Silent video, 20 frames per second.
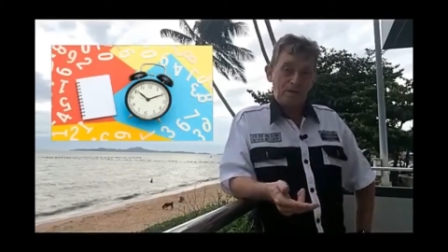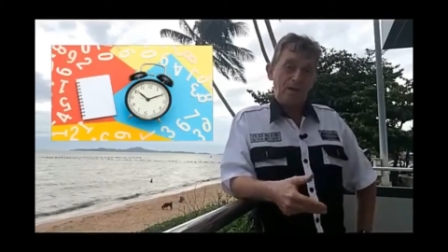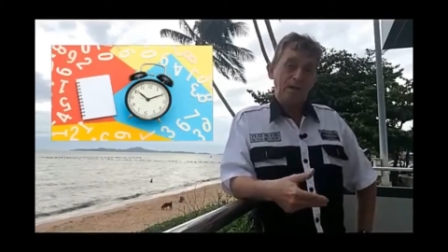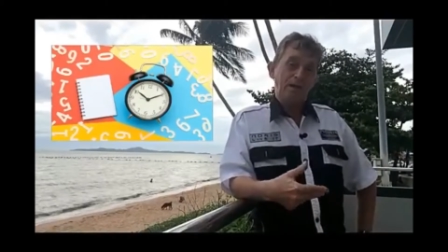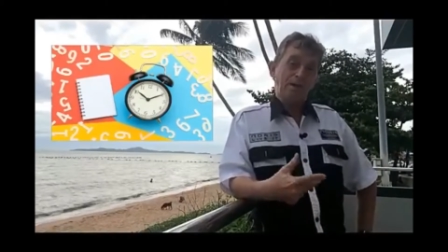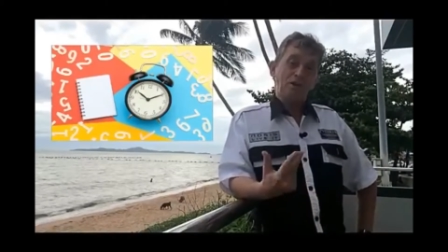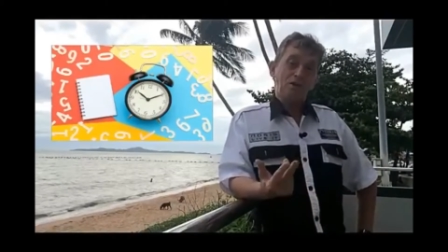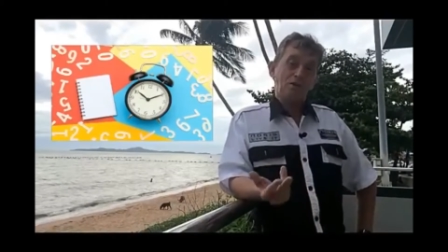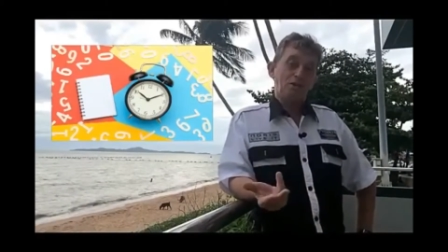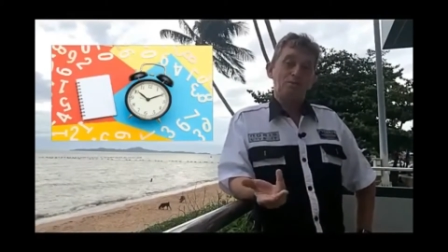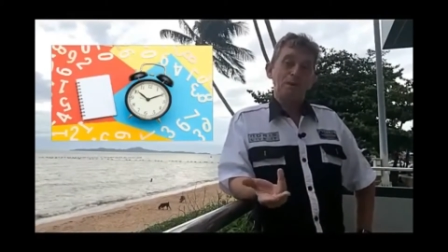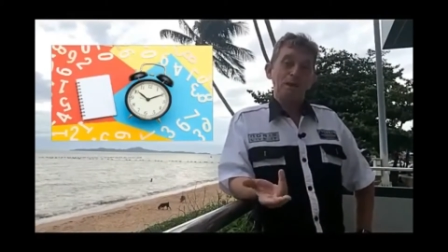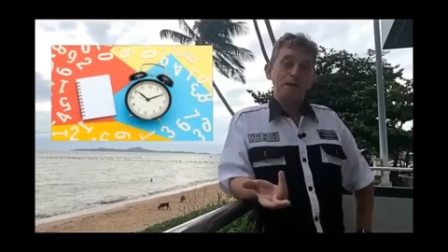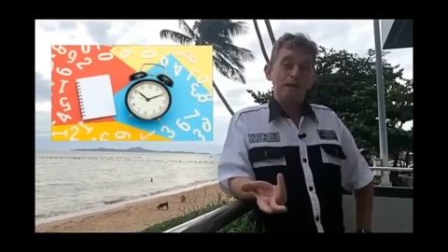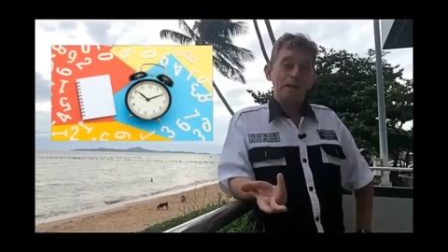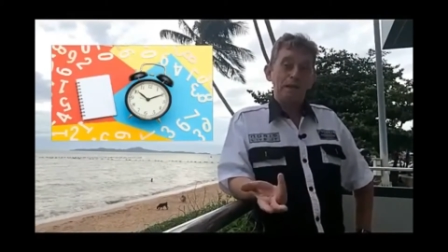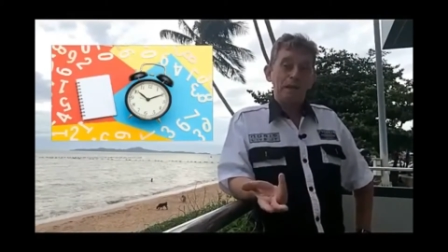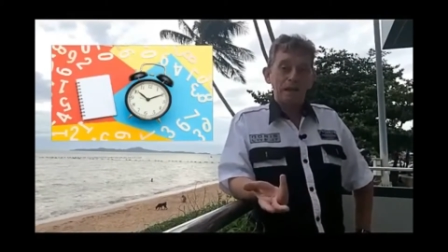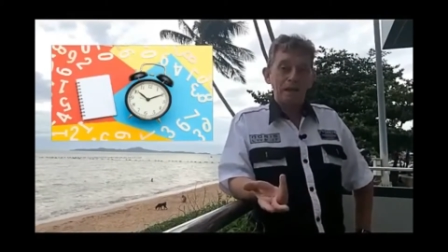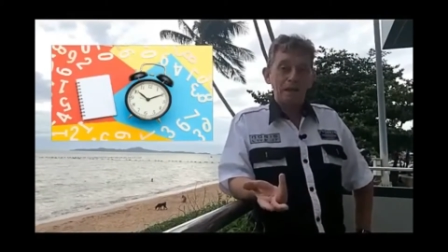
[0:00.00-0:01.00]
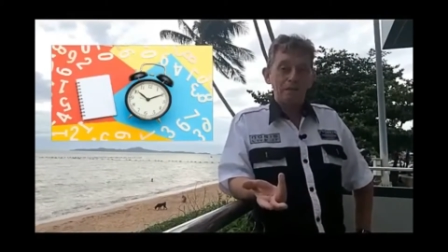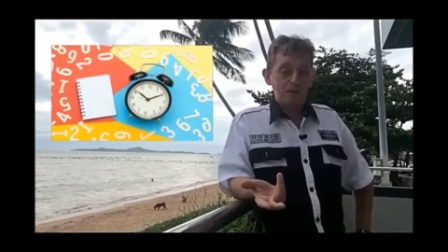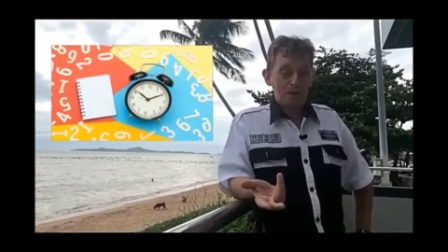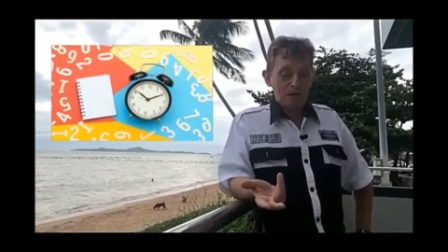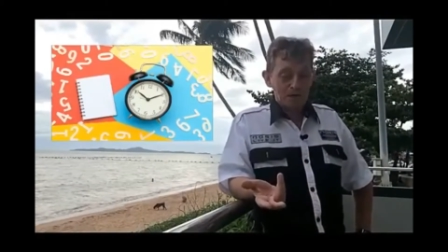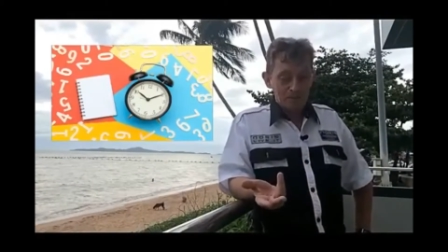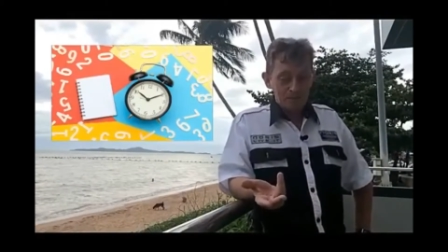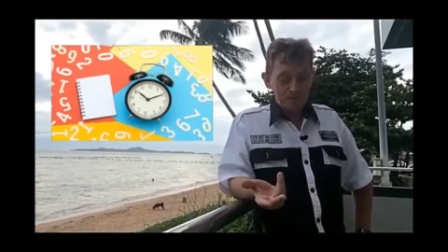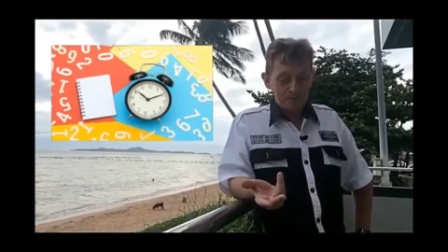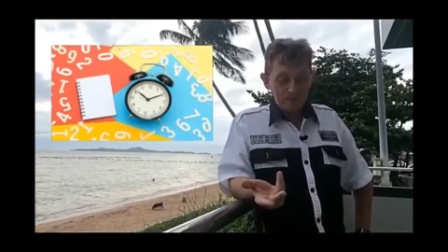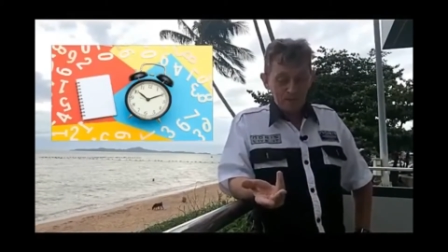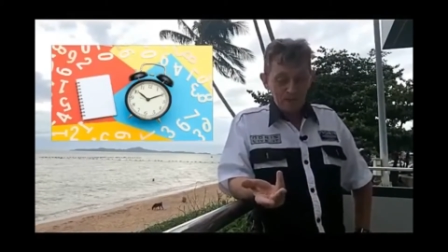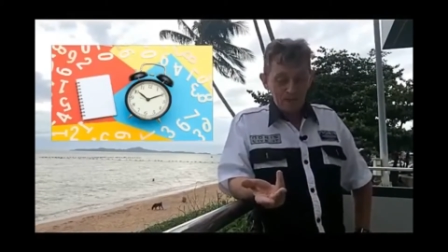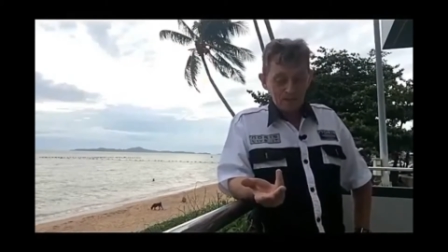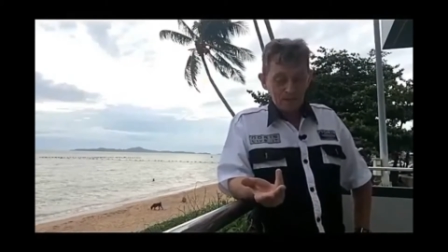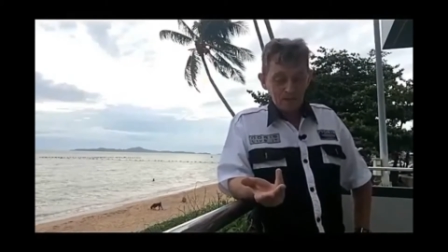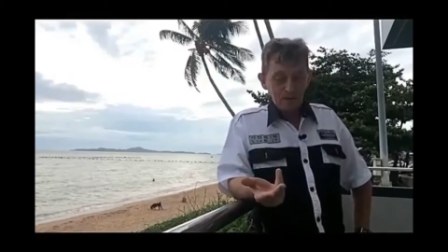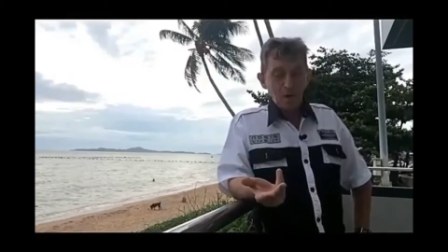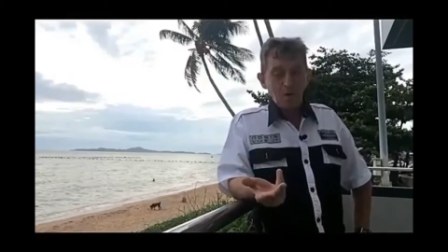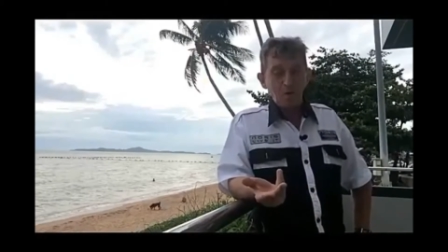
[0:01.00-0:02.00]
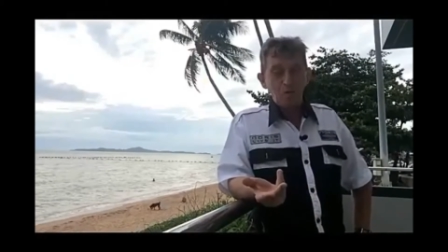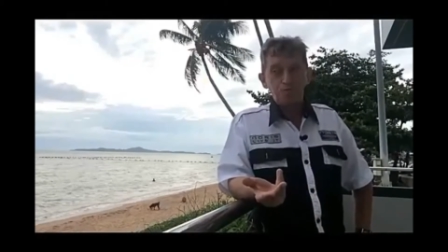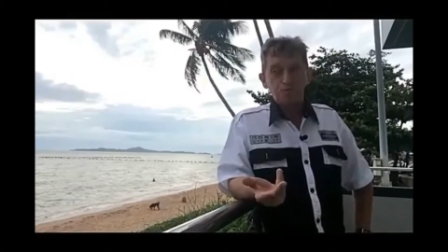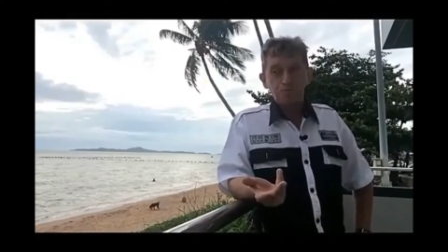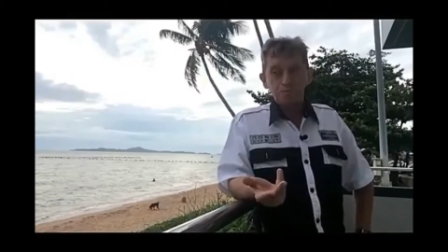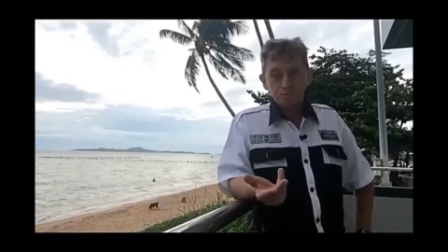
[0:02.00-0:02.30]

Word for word: and not spending any money now